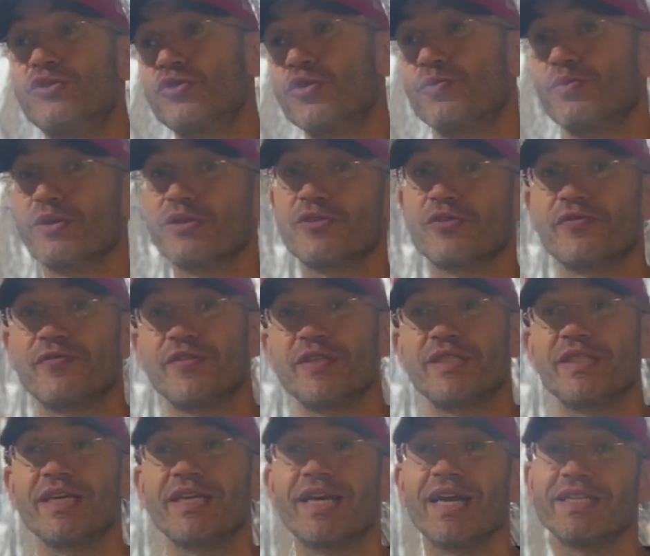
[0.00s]
super
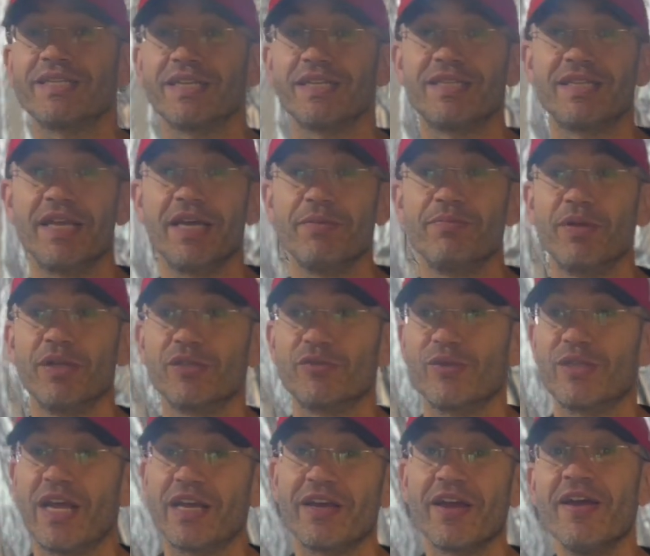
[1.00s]
sophisticated labels
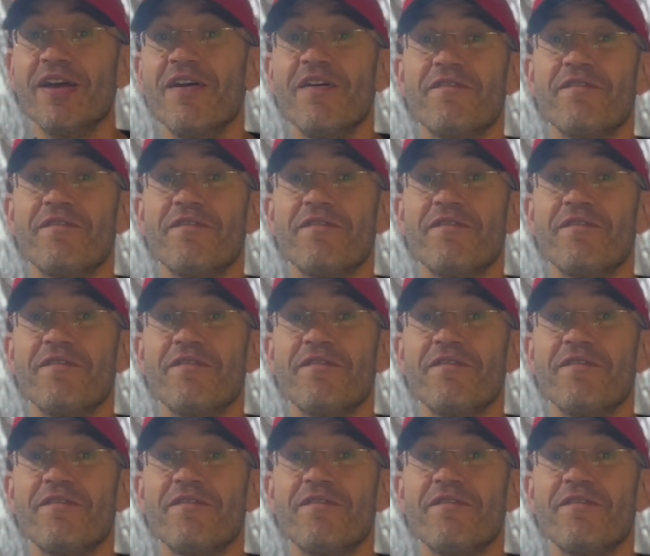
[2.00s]
with like